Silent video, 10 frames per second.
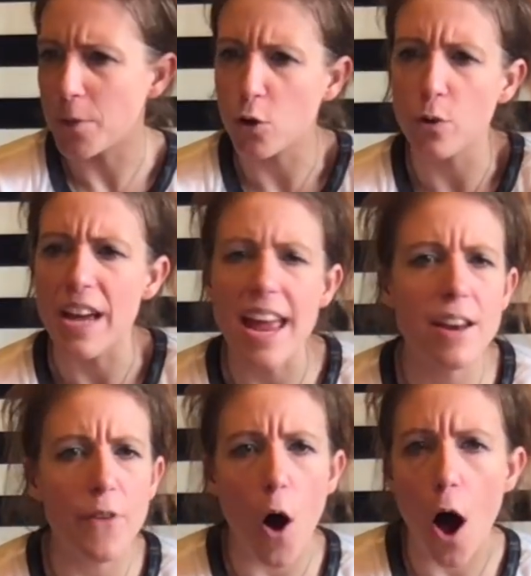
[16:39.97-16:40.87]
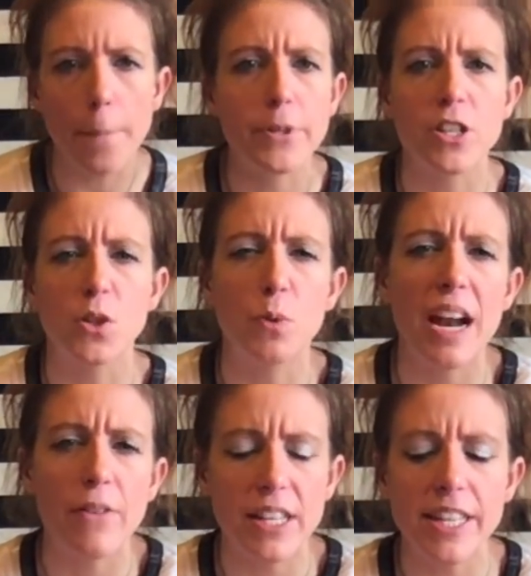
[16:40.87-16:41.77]
creative options,
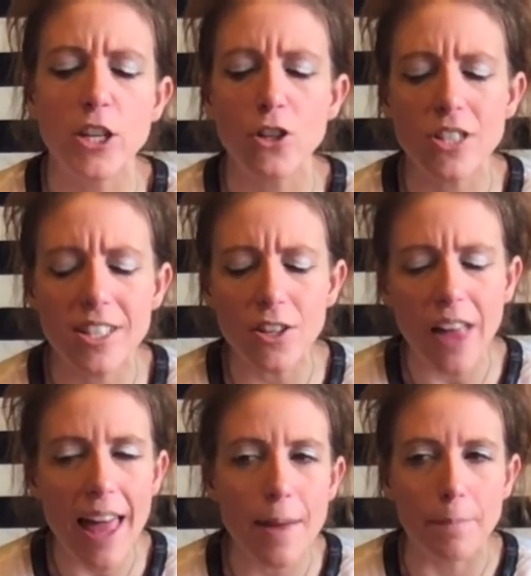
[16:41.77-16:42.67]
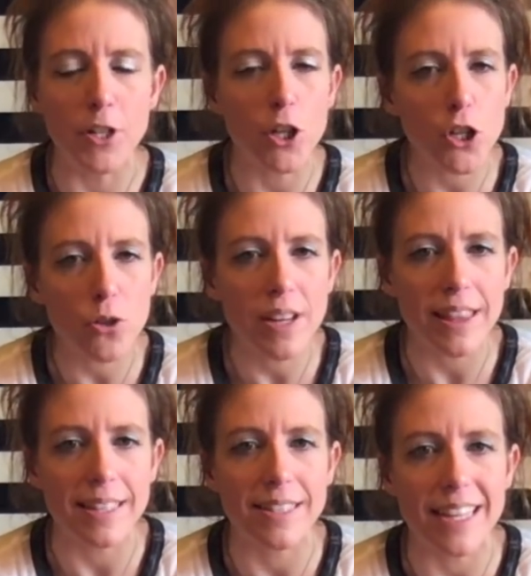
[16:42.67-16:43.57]
whatever. It's like you're still kind of nurturing
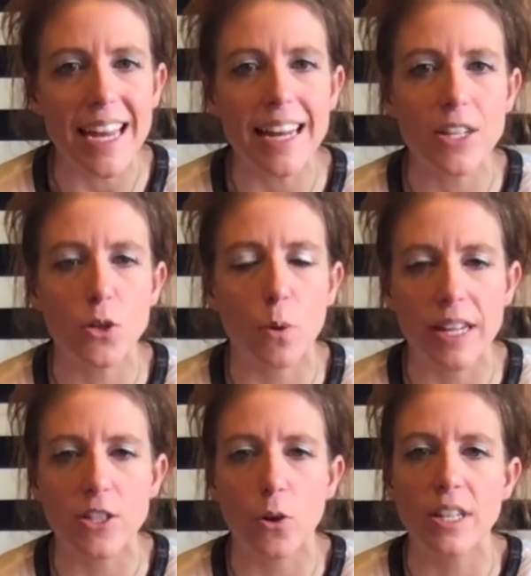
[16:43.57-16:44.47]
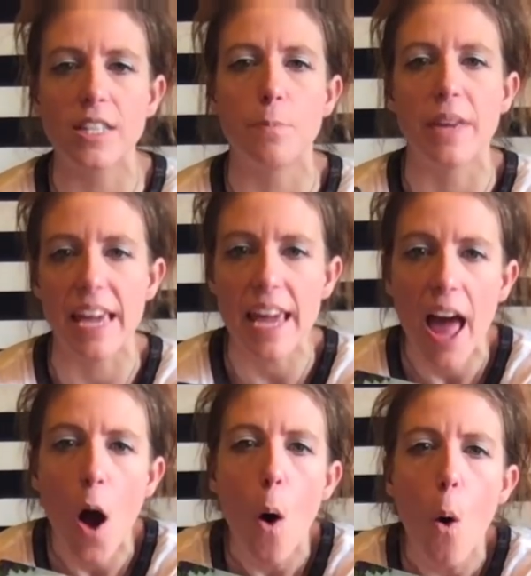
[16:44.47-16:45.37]
the seed into what it's going to be.
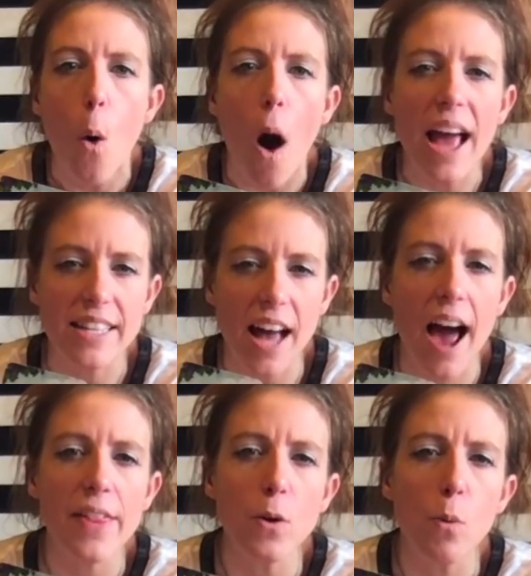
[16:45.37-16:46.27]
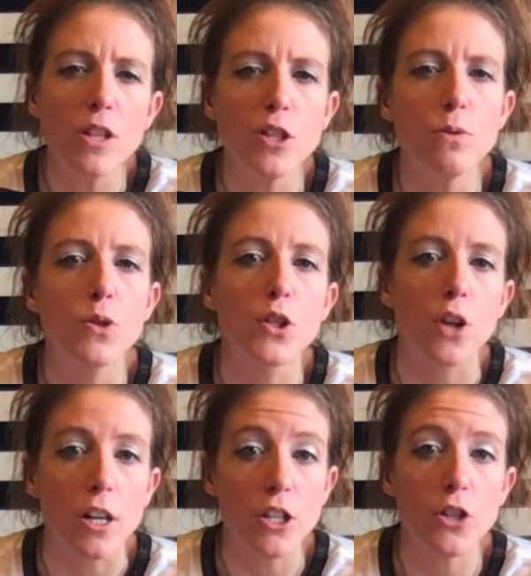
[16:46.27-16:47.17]
It's either once you
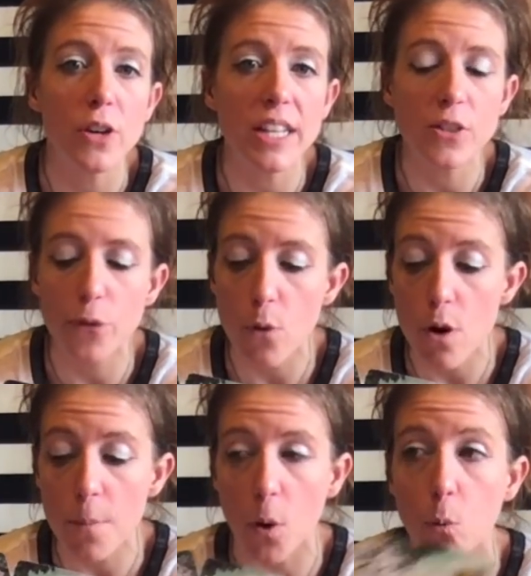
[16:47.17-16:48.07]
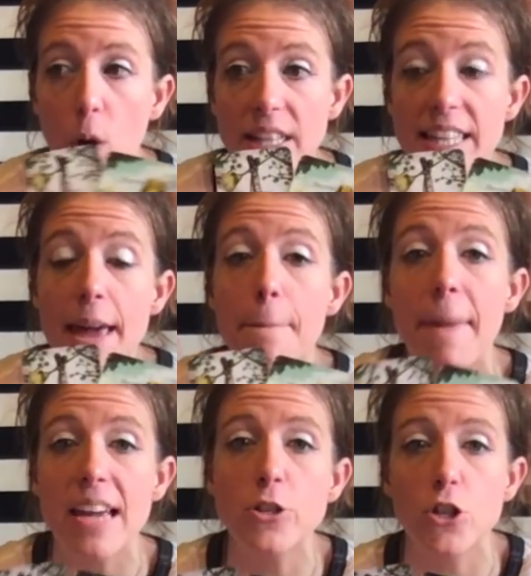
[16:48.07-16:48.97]
start to transform or once a
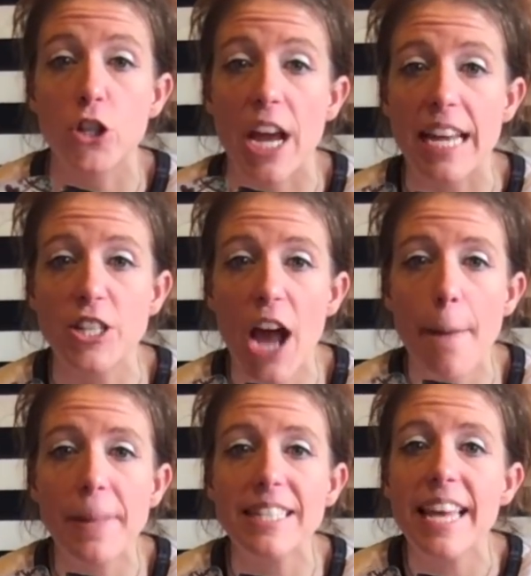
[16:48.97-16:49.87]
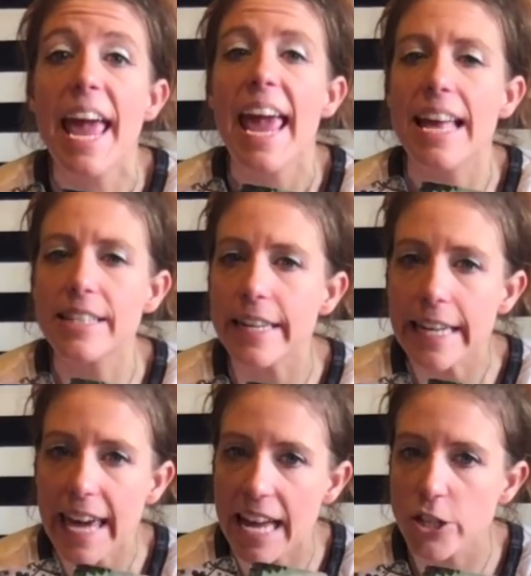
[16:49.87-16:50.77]
major change happens, it's going
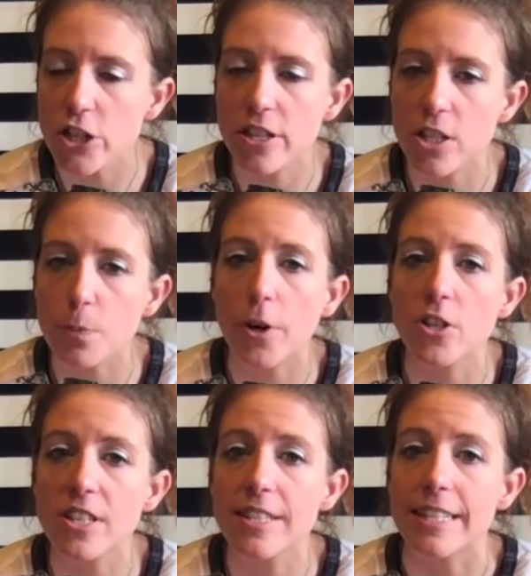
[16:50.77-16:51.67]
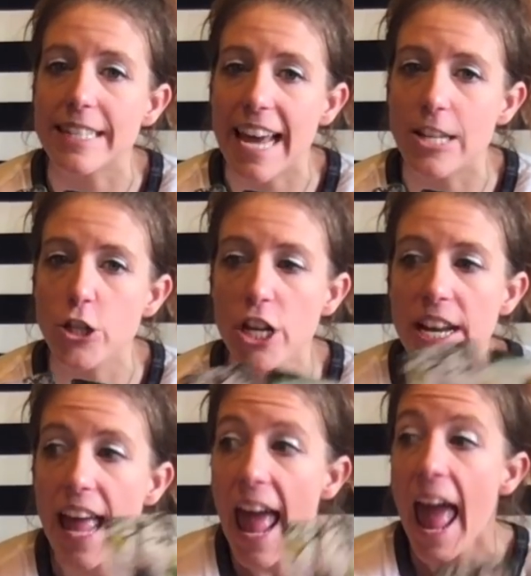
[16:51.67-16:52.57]
to catch this person's
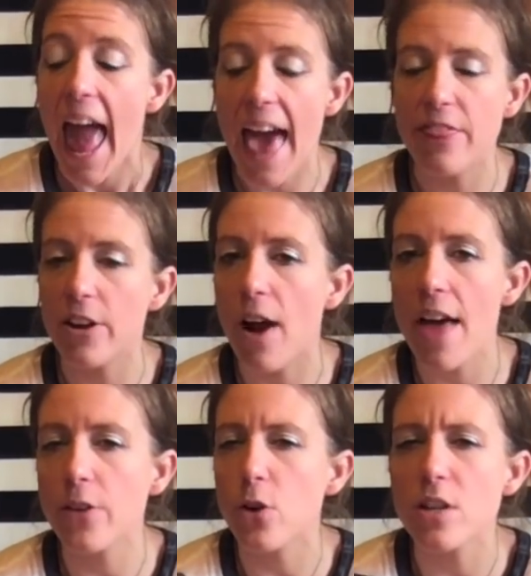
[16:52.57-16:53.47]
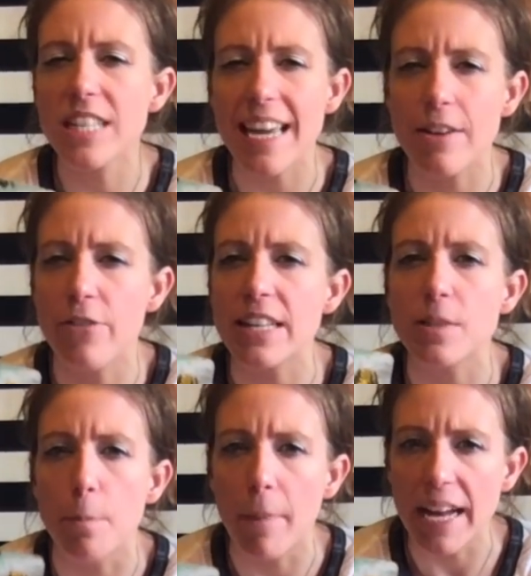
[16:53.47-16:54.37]
attention and they're either going to invest
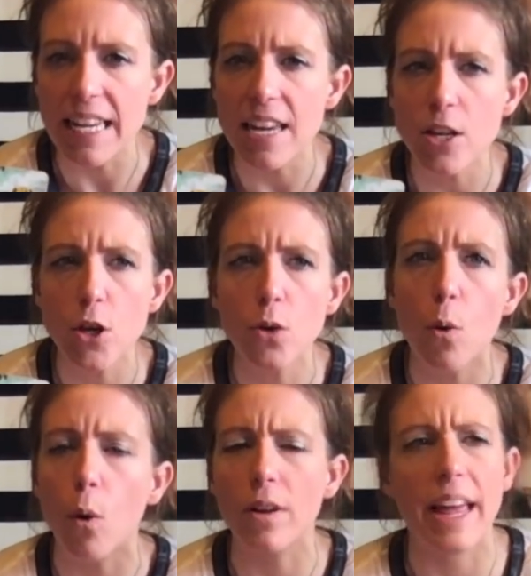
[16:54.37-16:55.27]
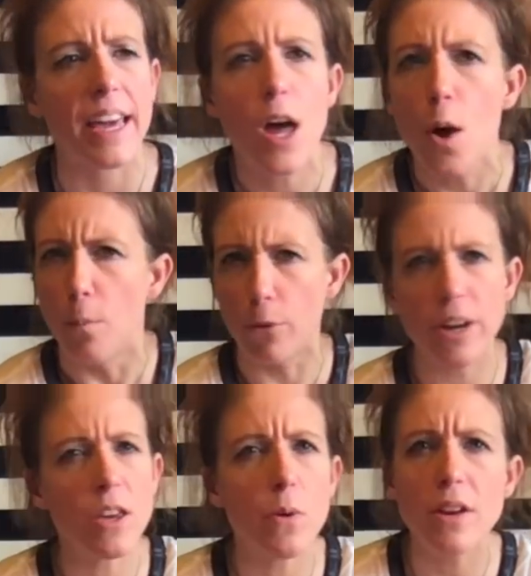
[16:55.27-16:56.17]
money in you or like
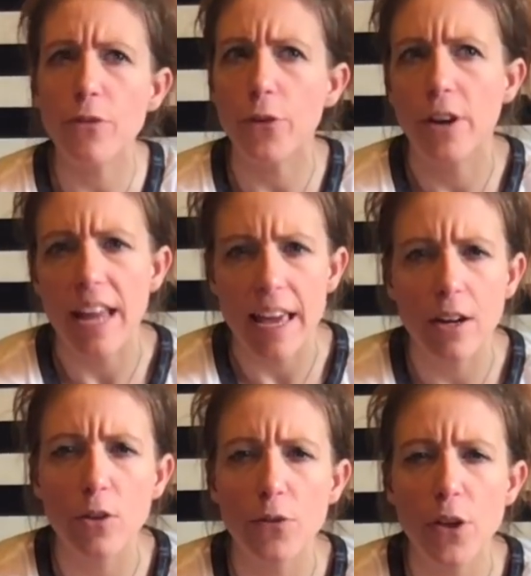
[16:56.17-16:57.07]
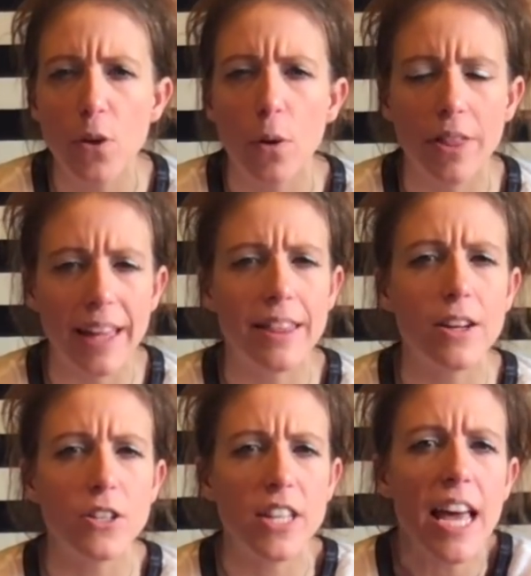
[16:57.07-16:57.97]
bring you in for an interview, or like
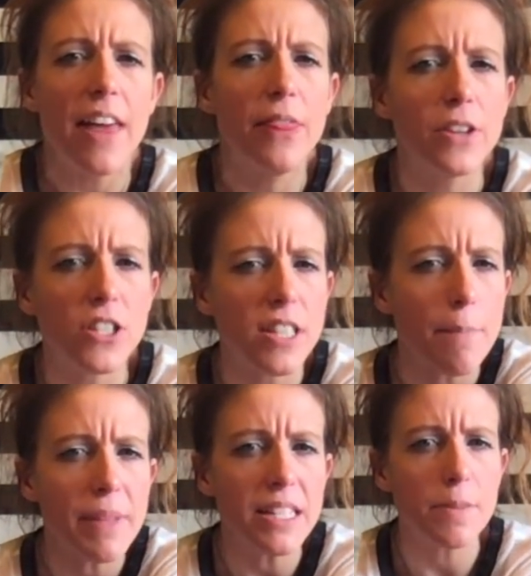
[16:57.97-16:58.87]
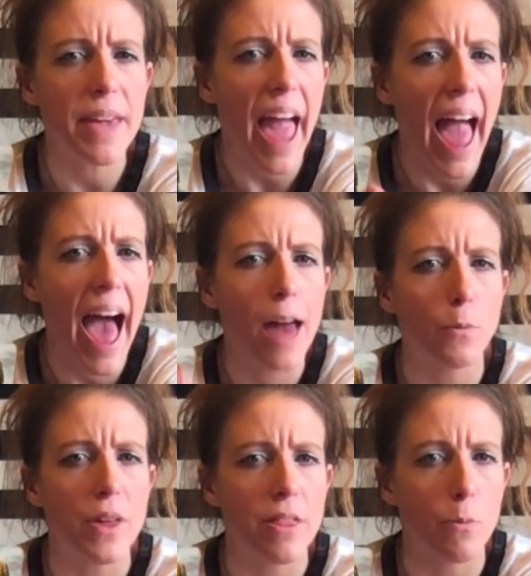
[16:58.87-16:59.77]
there's something to be had
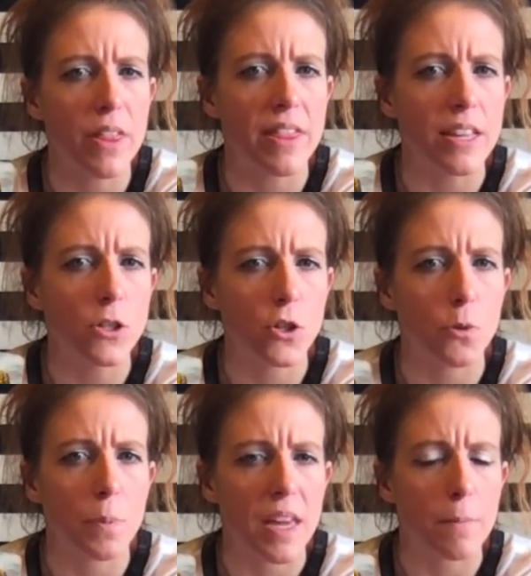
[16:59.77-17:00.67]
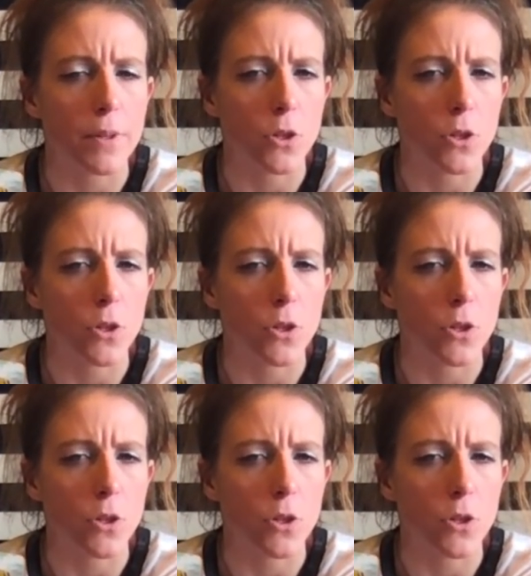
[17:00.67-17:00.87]
with these two people,